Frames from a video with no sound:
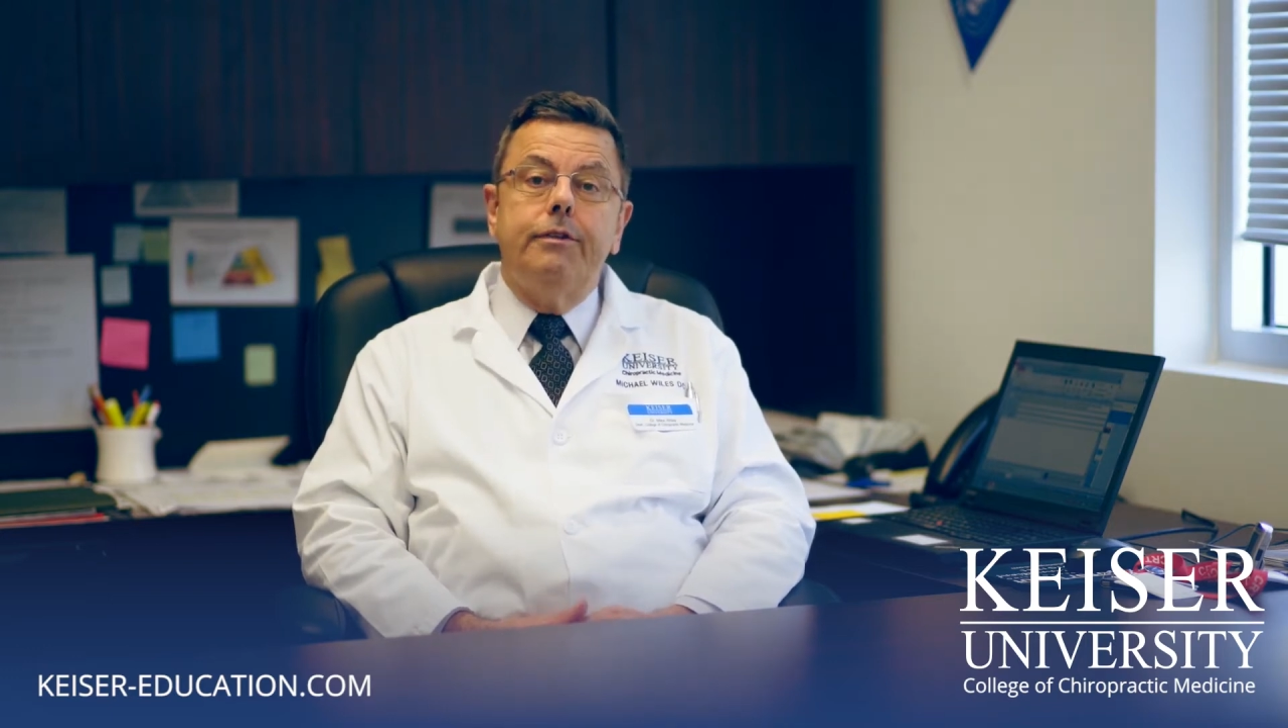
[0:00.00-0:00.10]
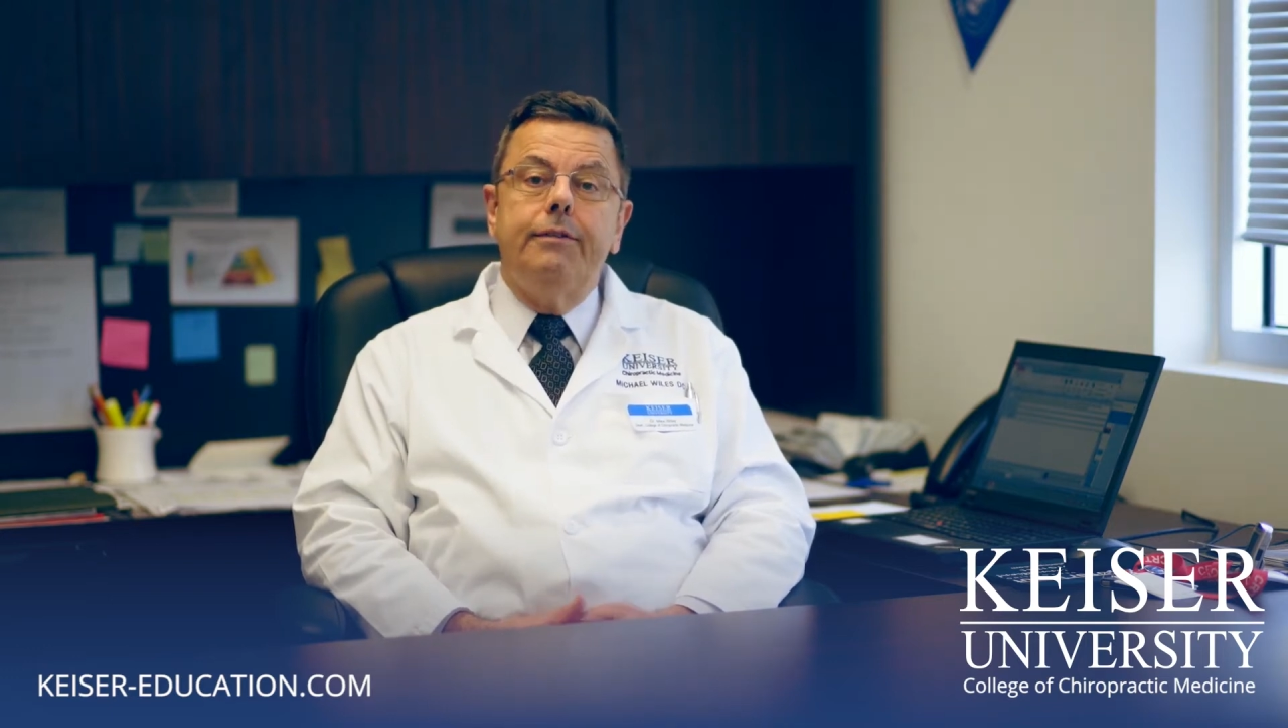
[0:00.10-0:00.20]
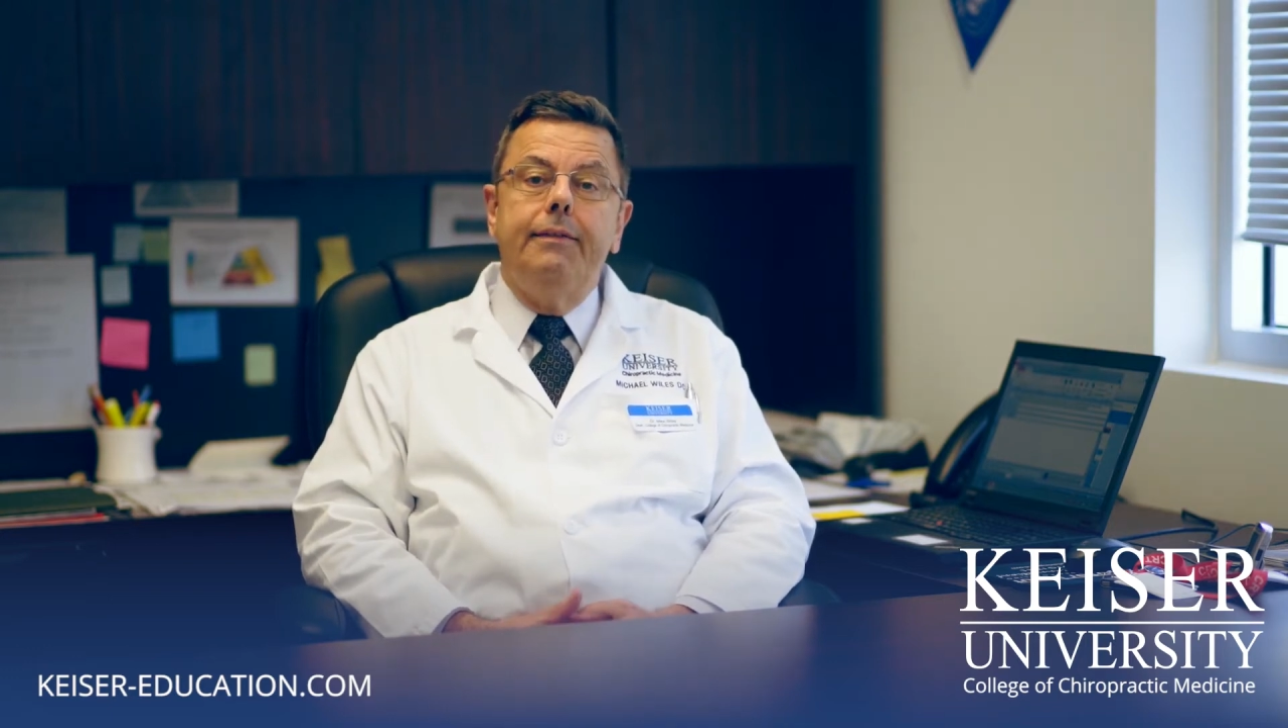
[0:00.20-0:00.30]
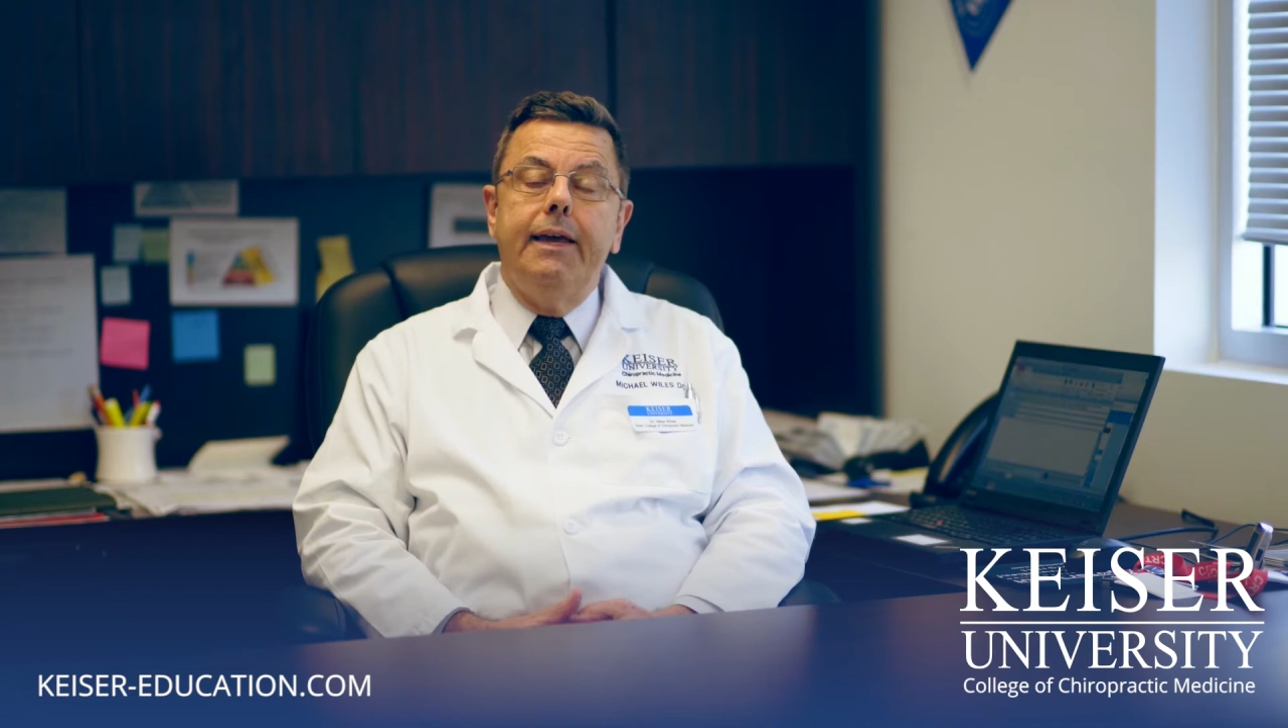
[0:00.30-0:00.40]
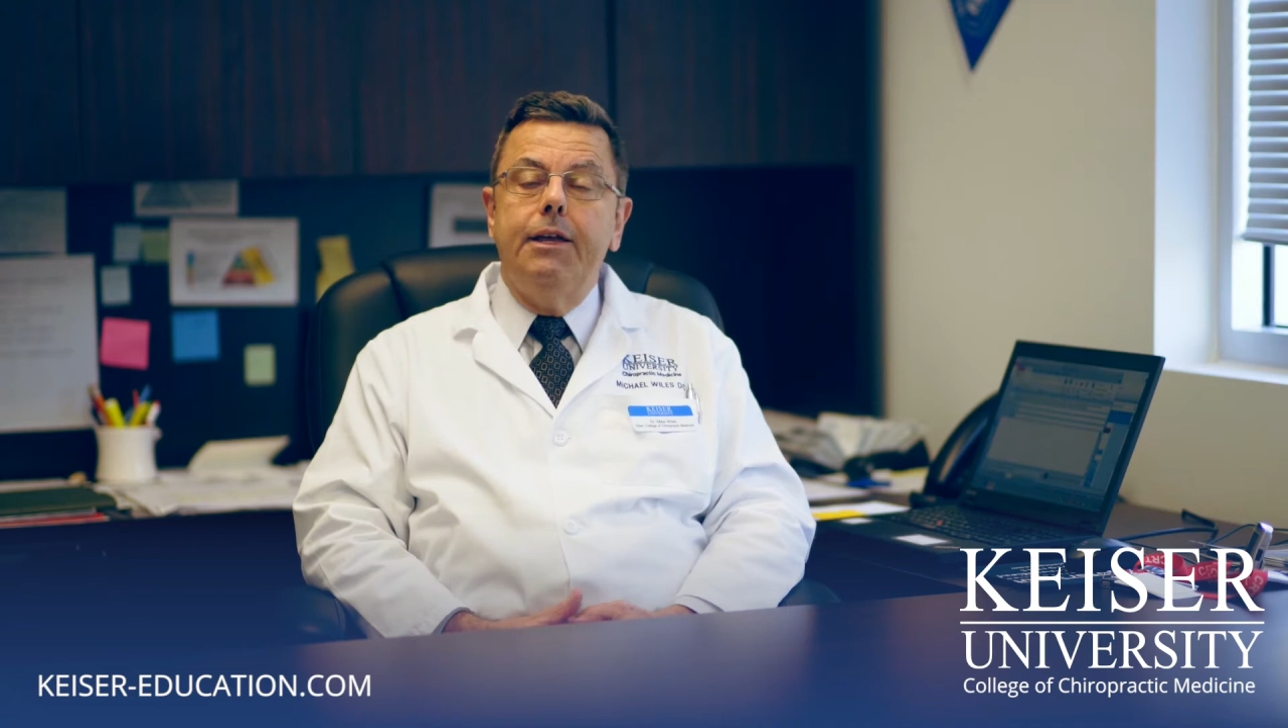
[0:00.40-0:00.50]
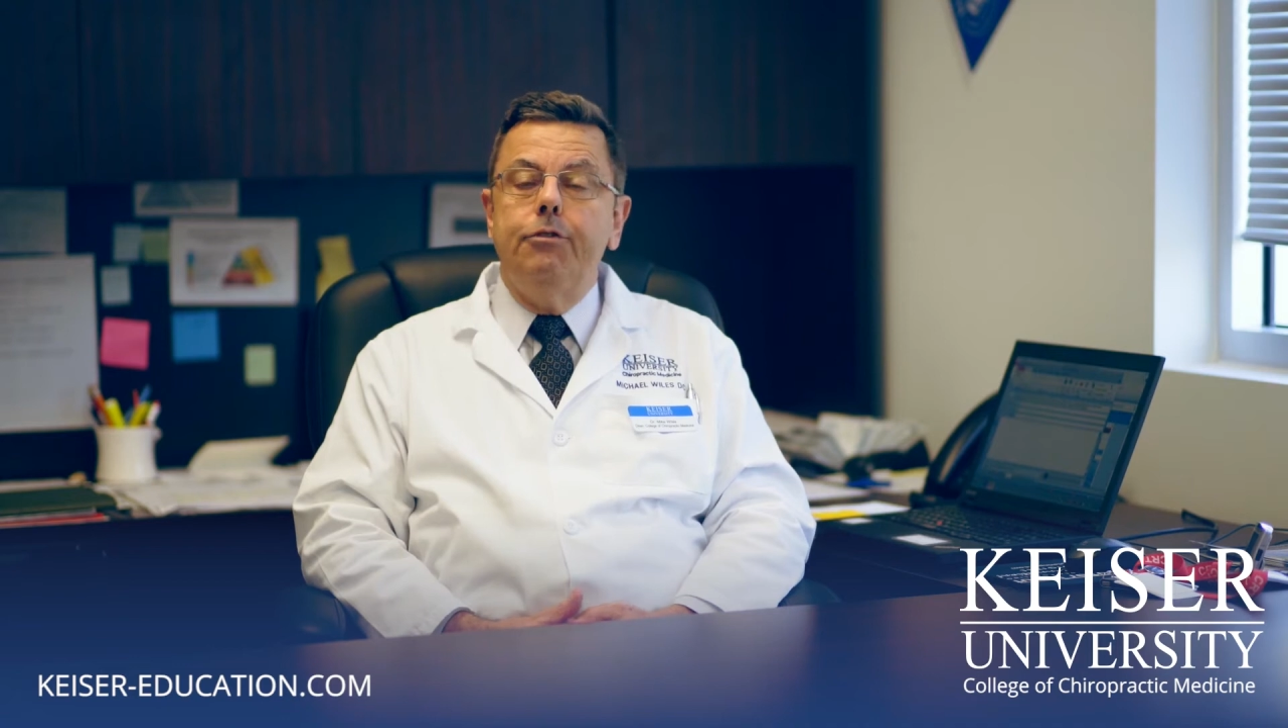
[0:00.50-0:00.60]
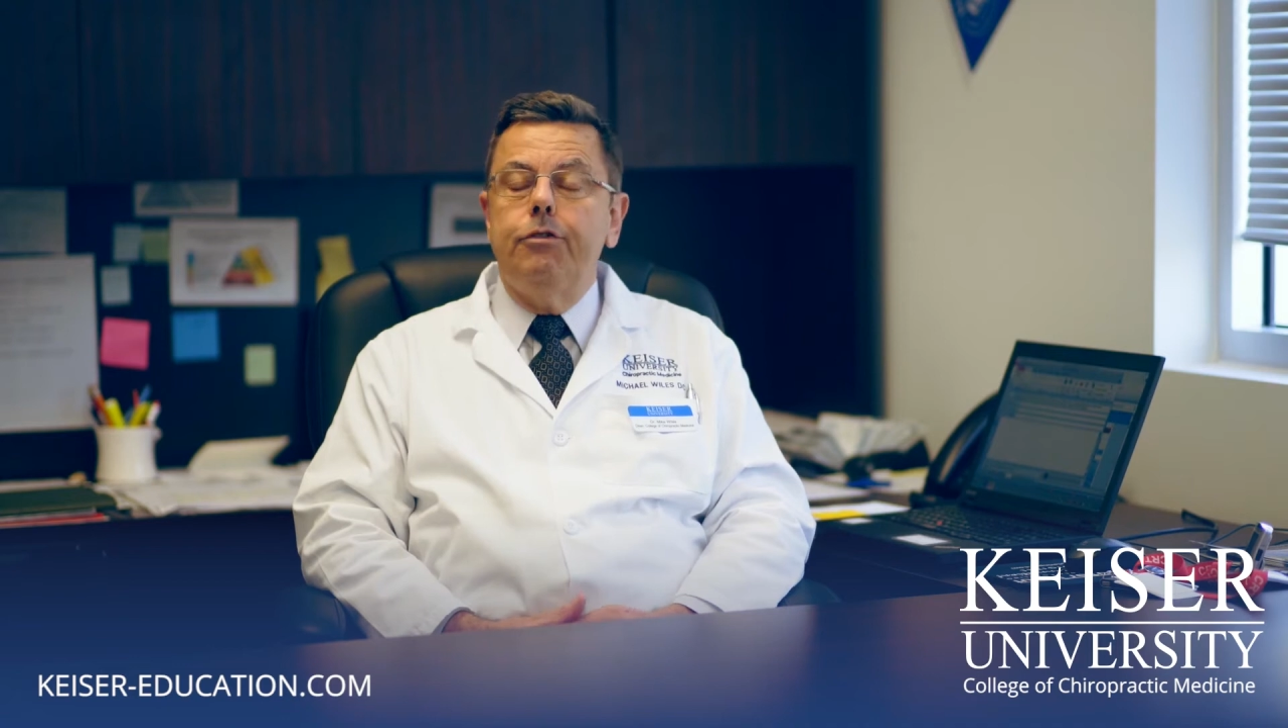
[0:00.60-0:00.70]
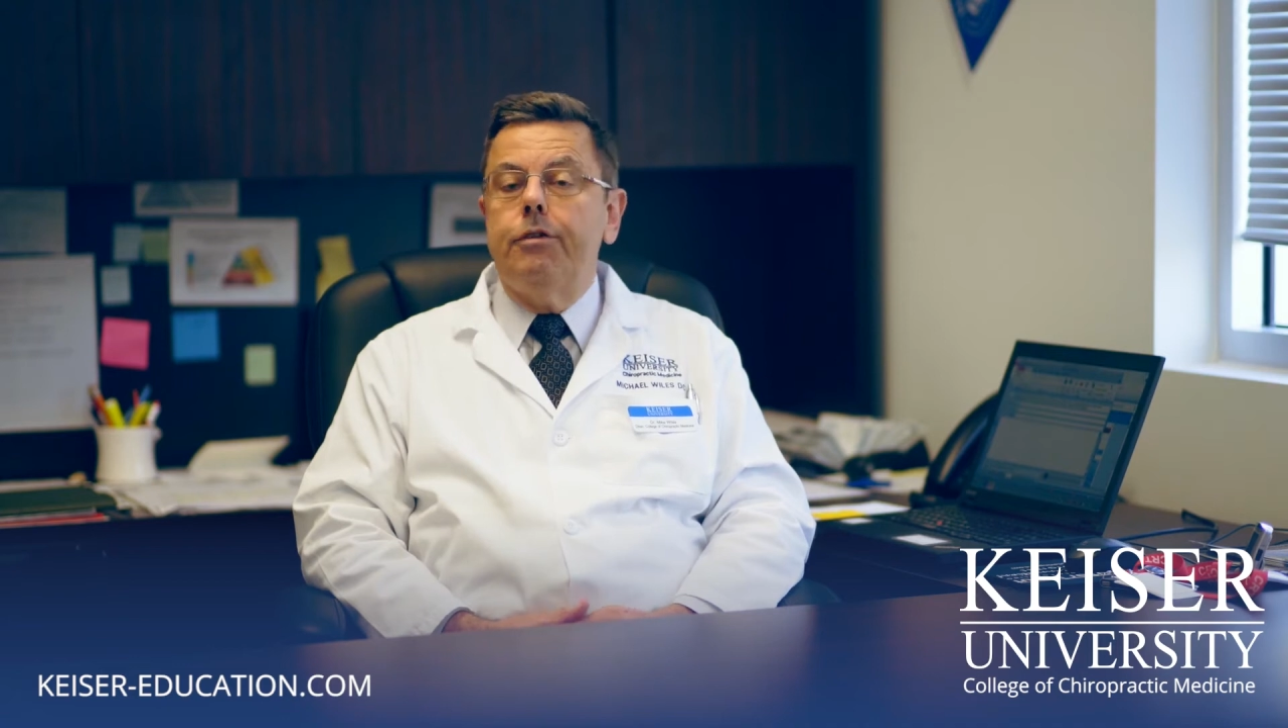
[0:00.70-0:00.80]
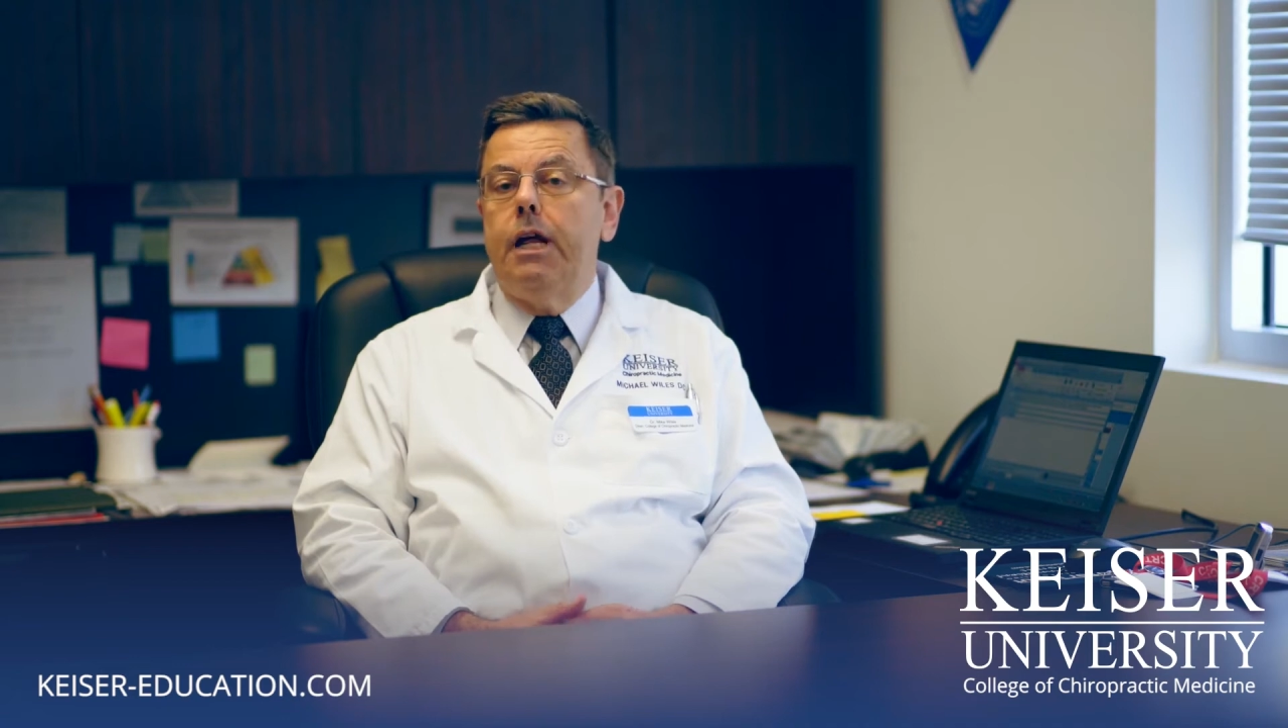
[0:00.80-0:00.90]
and that gives us